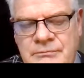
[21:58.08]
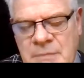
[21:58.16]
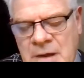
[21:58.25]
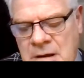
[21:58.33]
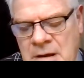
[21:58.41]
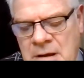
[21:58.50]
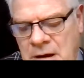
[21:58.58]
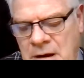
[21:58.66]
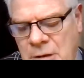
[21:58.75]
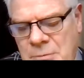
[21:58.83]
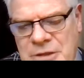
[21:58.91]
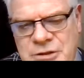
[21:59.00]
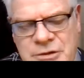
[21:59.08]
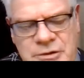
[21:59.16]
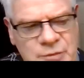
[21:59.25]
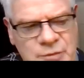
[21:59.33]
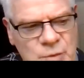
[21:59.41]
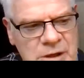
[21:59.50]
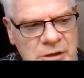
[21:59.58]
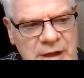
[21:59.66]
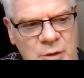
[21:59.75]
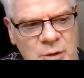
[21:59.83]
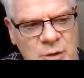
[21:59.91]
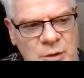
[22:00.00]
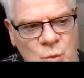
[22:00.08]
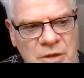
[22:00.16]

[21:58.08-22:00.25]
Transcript: I'll mention as well that with the